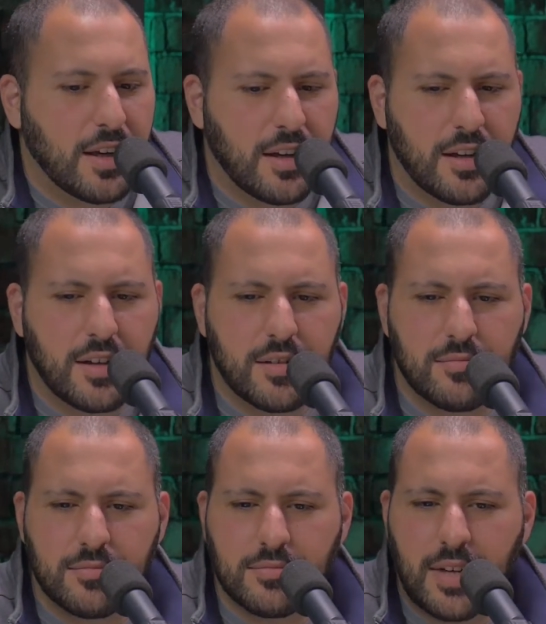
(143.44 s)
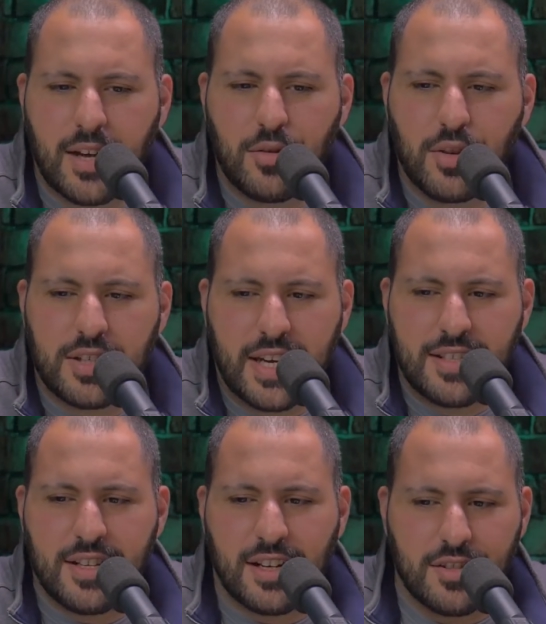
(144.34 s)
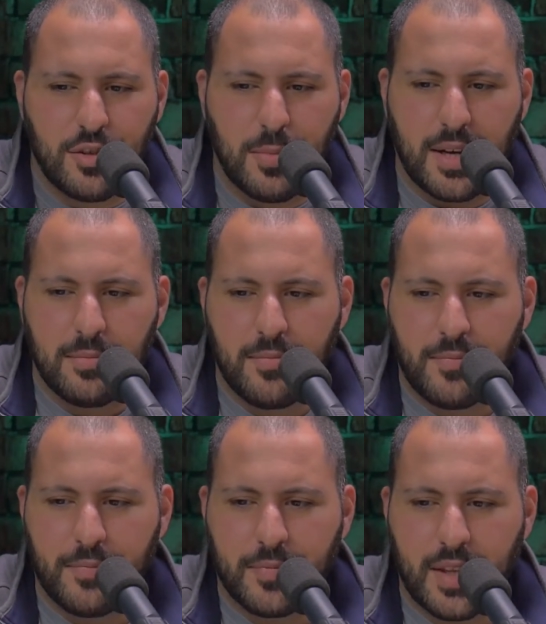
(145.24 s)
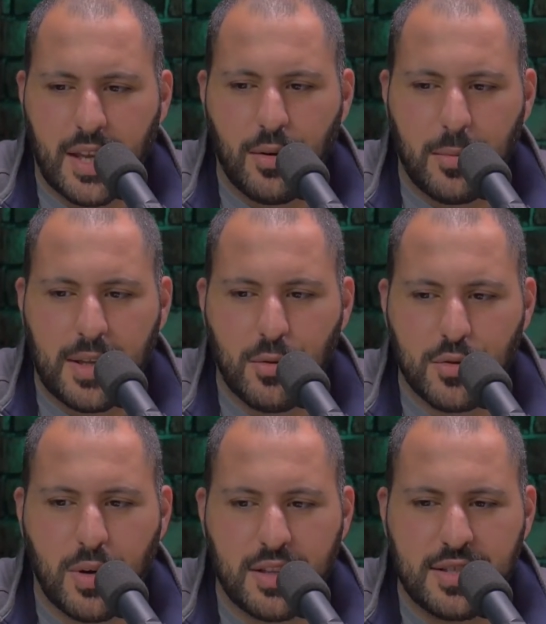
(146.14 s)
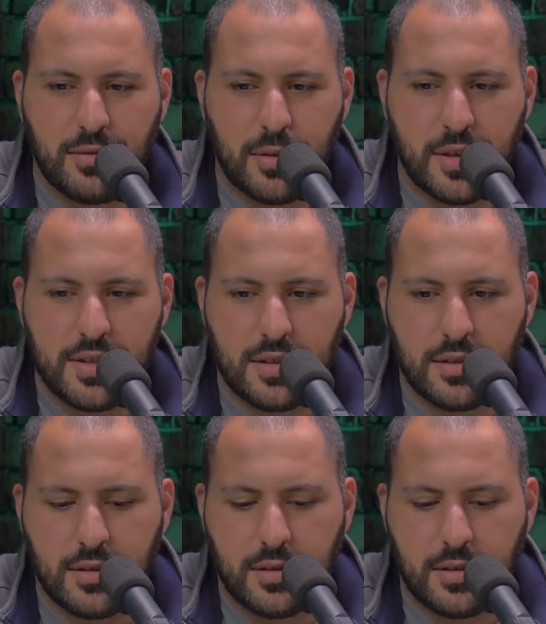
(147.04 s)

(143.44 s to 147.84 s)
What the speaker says: I don't know the dates on it. Do you, Bob? It was relatively recent.